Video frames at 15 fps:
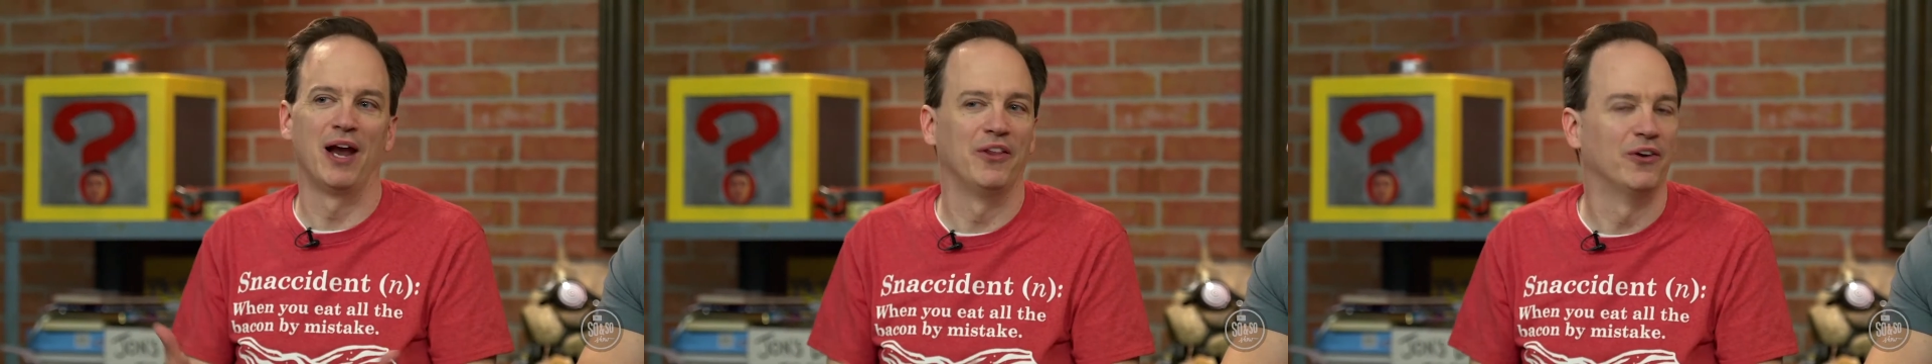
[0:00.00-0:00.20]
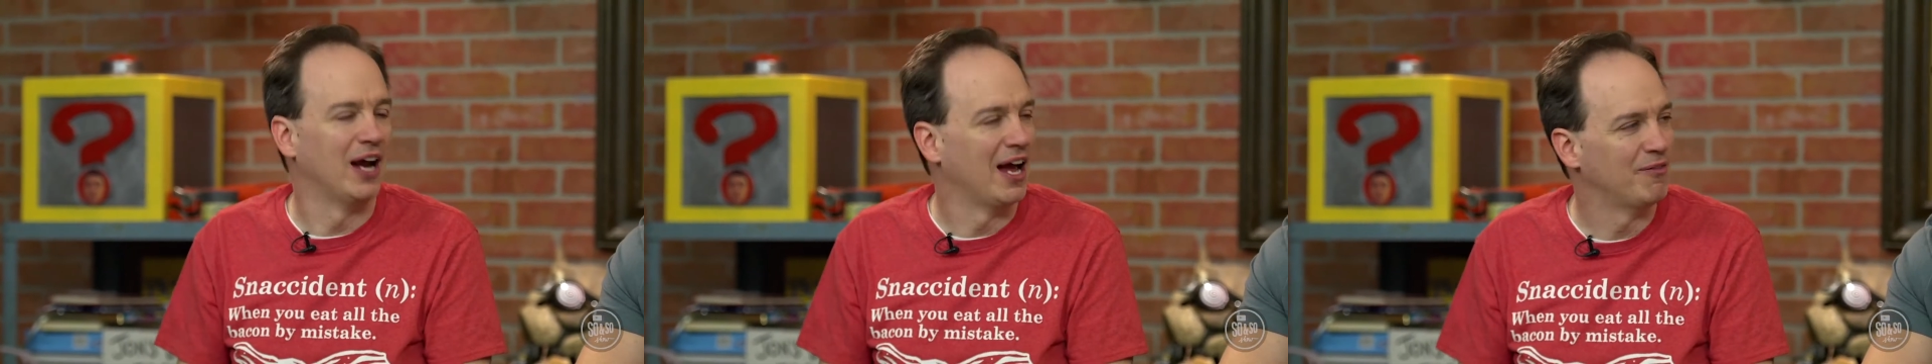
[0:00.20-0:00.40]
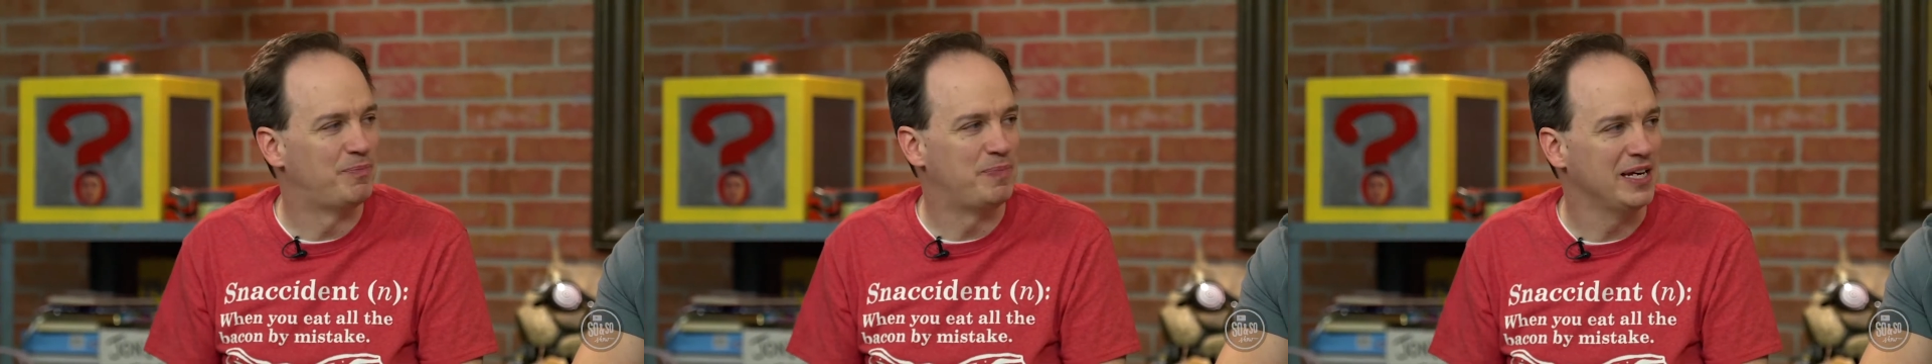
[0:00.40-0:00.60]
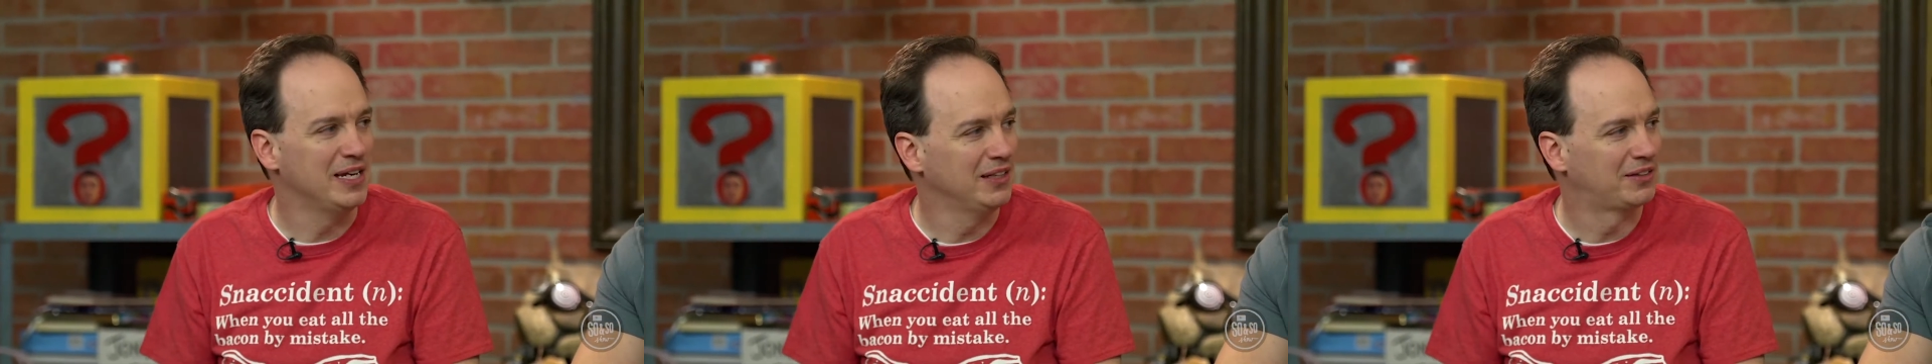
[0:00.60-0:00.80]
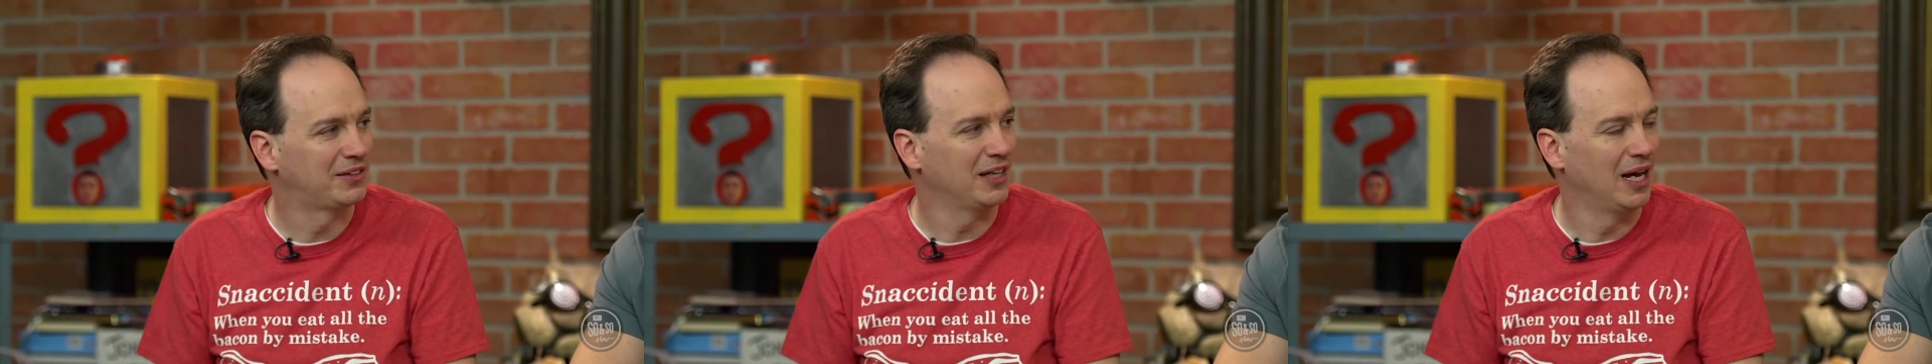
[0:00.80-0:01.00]
have peace.
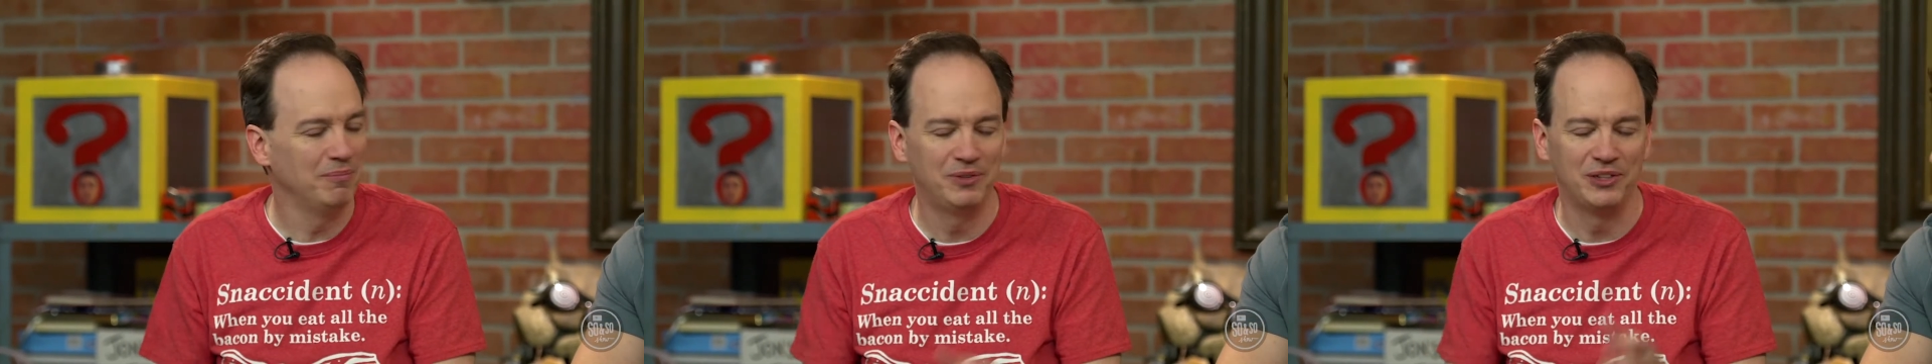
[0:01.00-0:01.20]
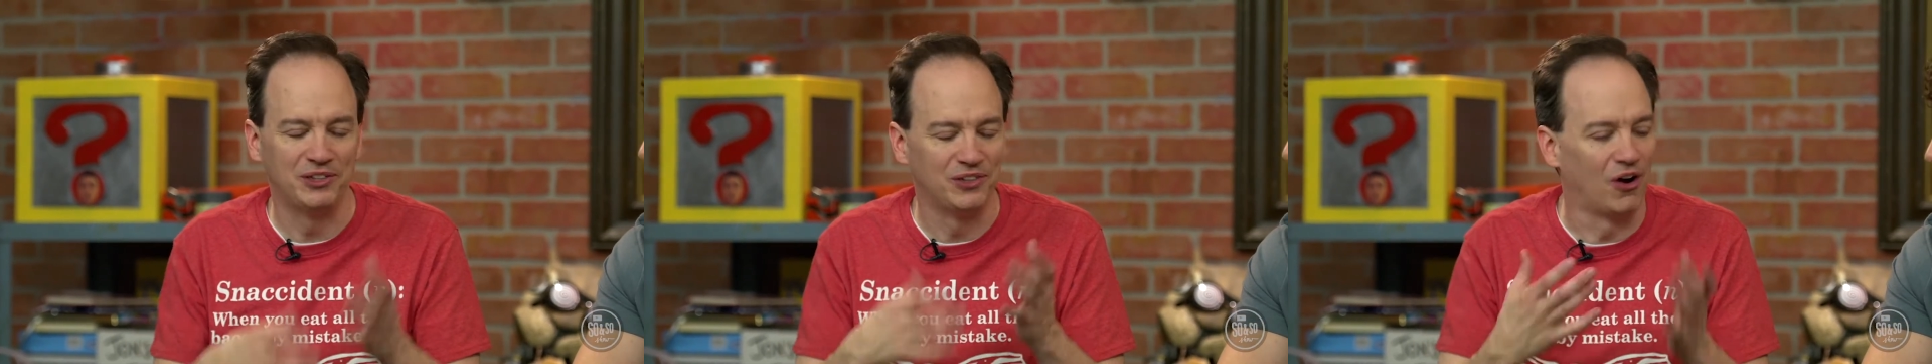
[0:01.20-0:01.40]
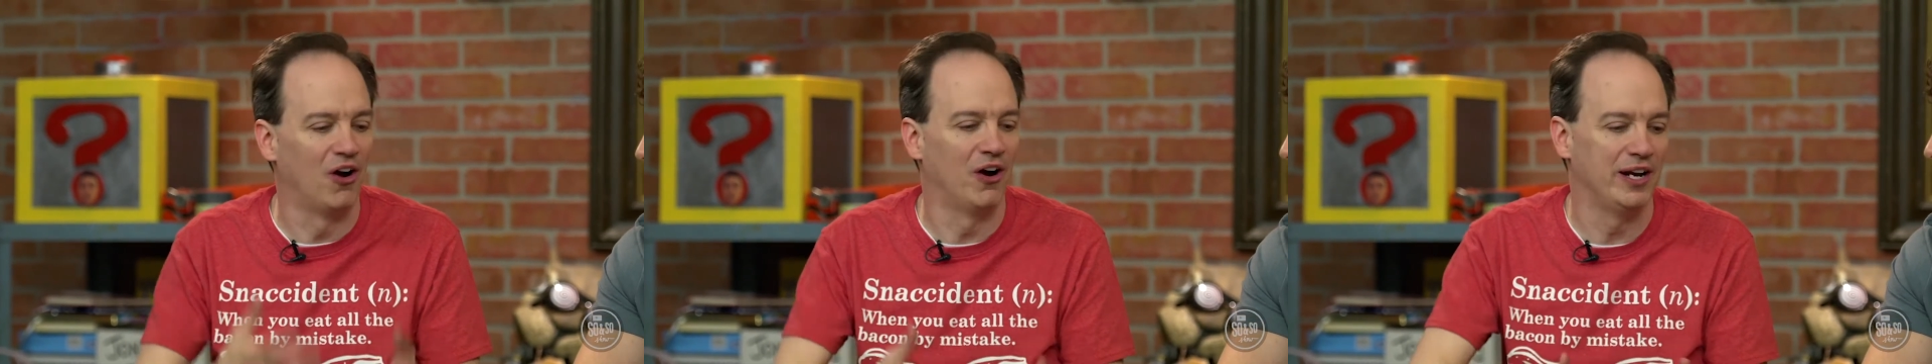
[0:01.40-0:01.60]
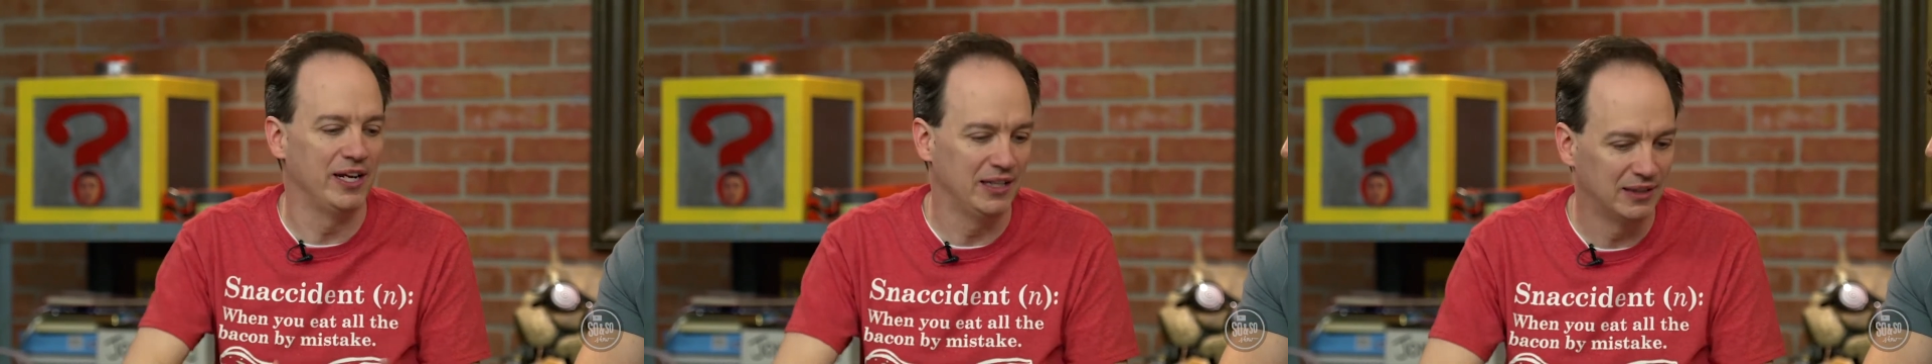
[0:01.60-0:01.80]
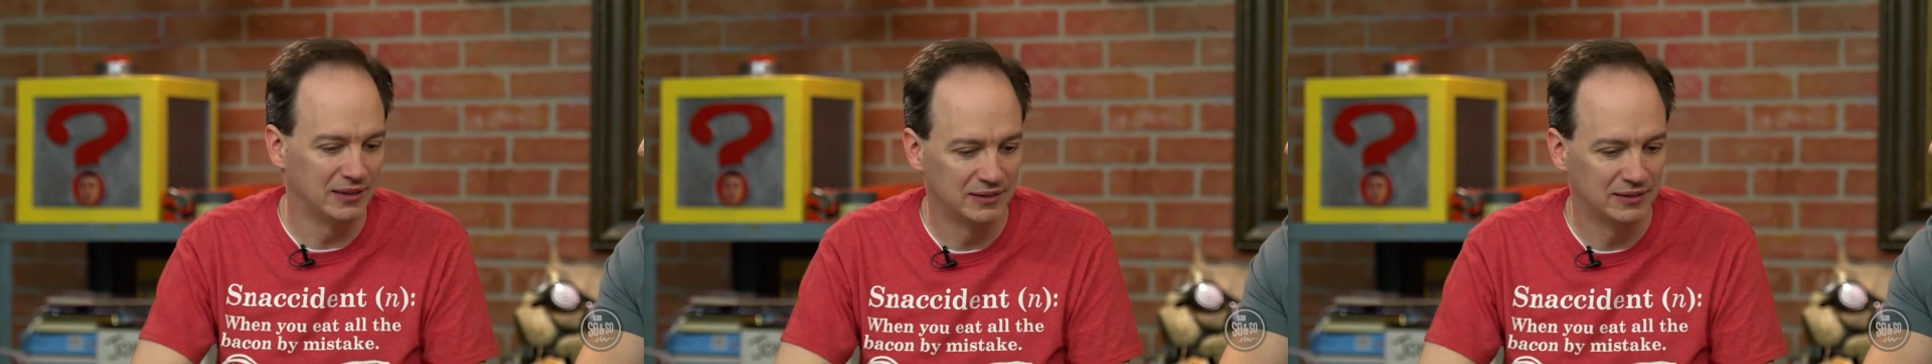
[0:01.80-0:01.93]
I'm sorry.